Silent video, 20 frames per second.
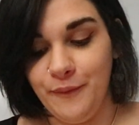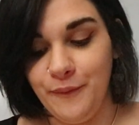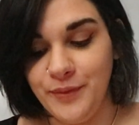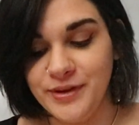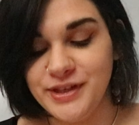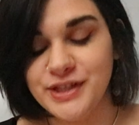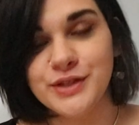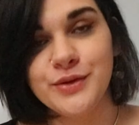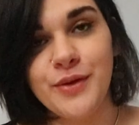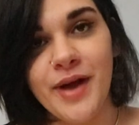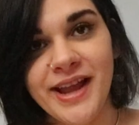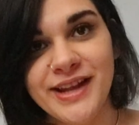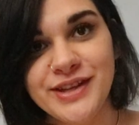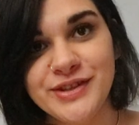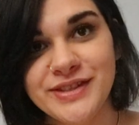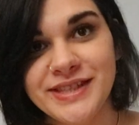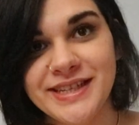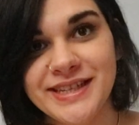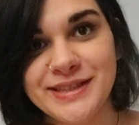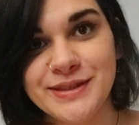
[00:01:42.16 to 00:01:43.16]
which is quite
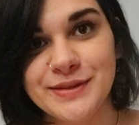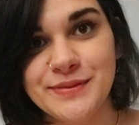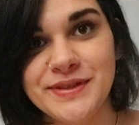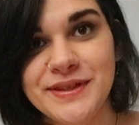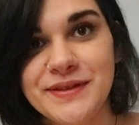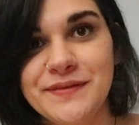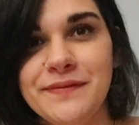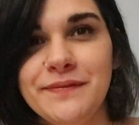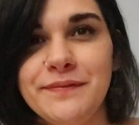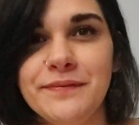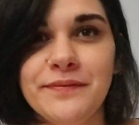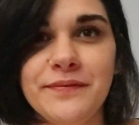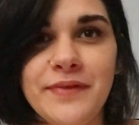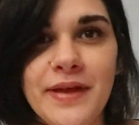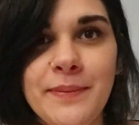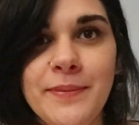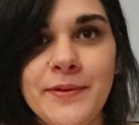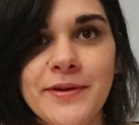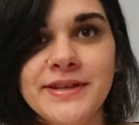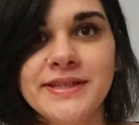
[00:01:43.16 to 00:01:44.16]
interesting because obviously
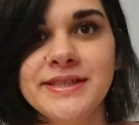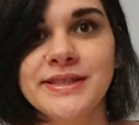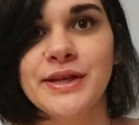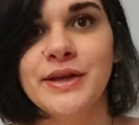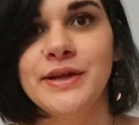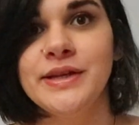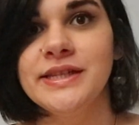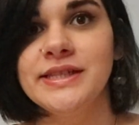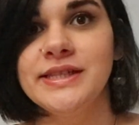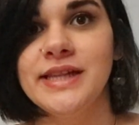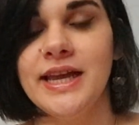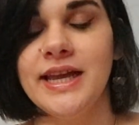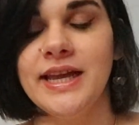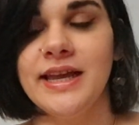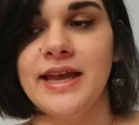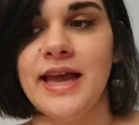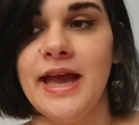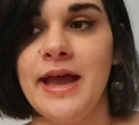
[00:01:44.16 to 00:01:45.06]
February is known as like,